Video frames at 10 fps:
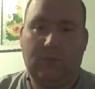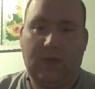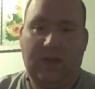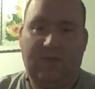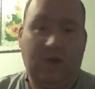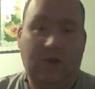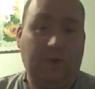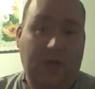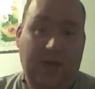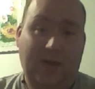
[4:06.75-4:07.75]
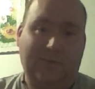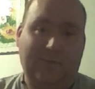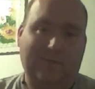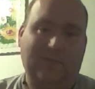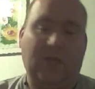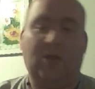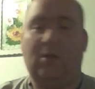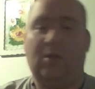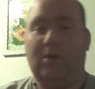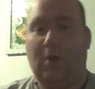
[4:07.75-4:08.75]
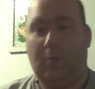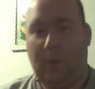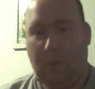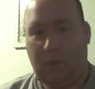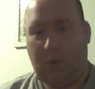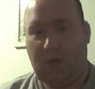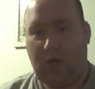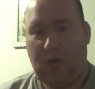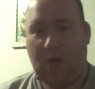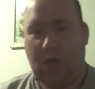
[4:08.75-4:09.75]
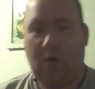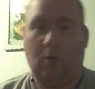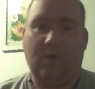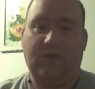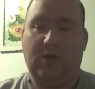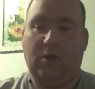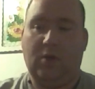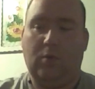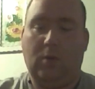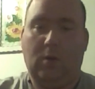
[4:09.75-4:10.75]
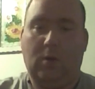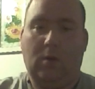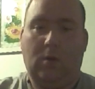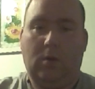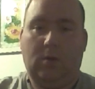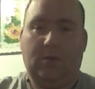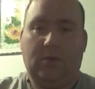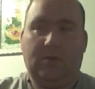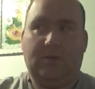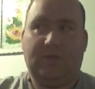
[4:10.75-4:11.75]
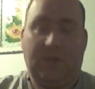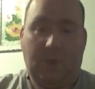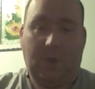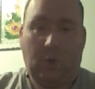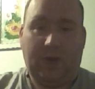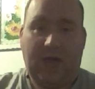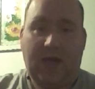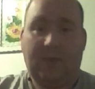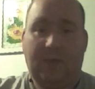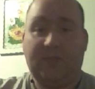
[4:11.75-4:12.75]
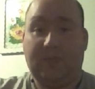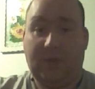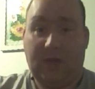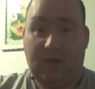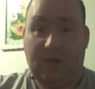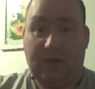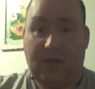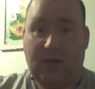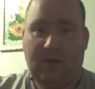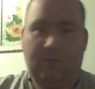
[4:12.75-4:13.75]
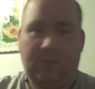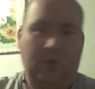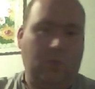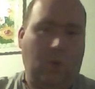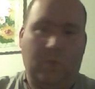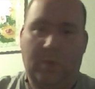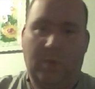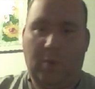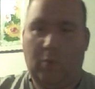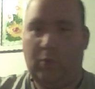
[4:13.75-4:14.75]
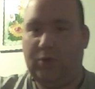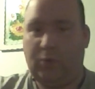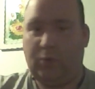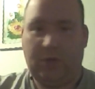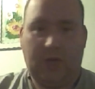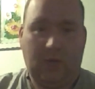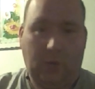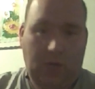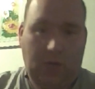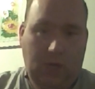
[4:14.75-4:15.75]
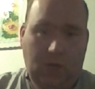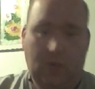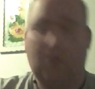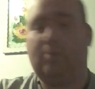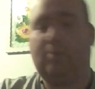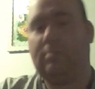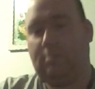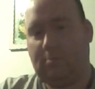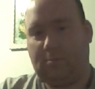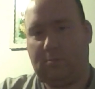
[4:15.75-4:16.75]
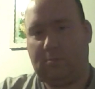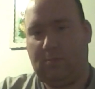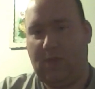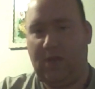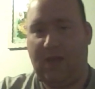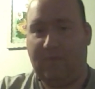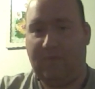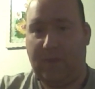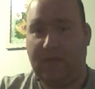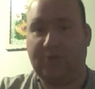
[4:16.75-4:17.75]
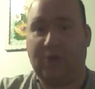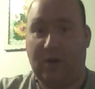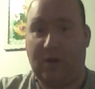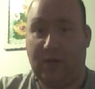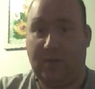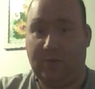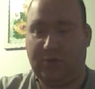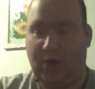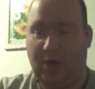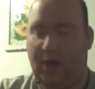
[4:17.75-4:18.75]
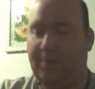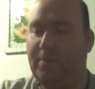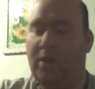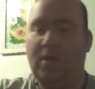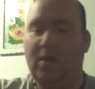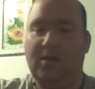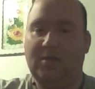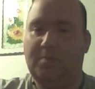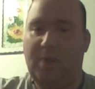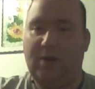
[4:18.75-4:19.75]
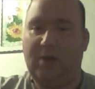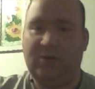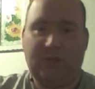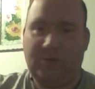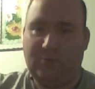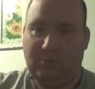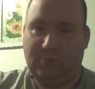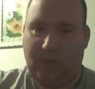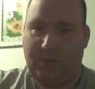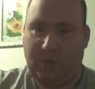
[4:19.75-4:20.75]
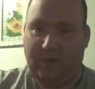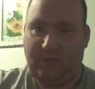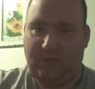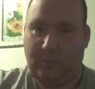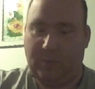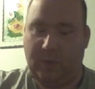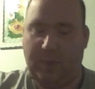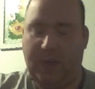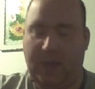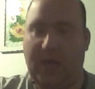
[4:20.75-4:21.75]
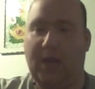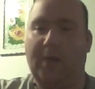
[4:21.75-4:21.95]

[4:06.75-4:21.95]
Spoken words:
If you don't date it, then you don't remember when you did it, or if you do some at one time and some at another time, you won't remember which one you did when, and then you have a mess trying to keep it straight. It's better just to label it from the beginning.